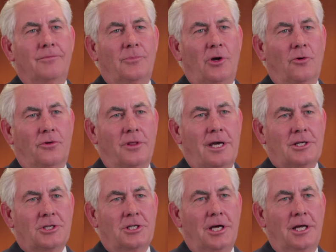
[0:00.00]
go to that
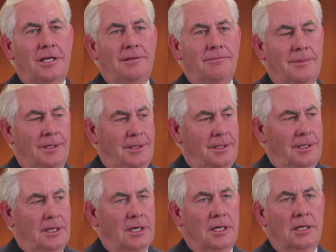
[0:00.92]
study,
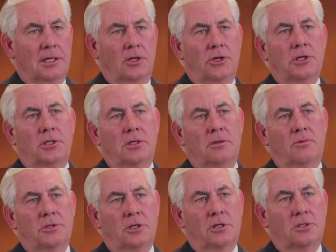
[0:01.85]
uh, look at the
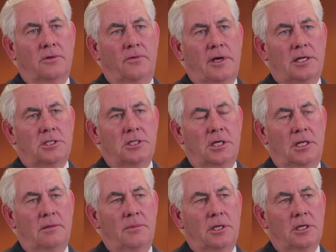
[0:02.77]
results of that
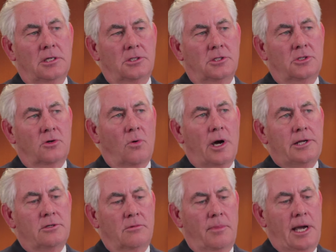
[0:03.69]
study because it's quite
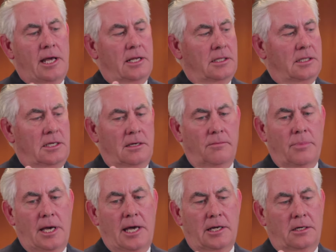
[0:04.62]
dramatic the
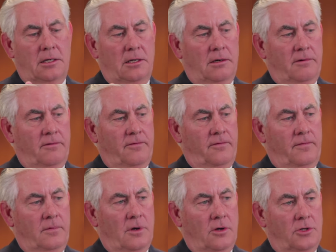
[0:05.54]
impact of
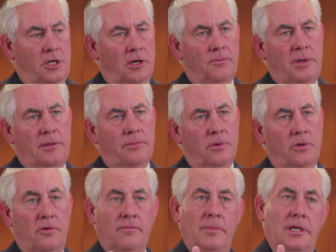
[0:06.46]
on young people who
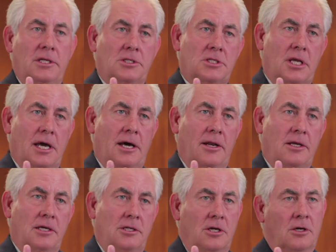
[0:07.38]
have been in scouting
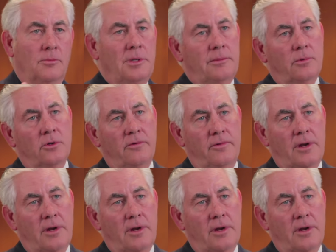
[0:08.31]
and young people who have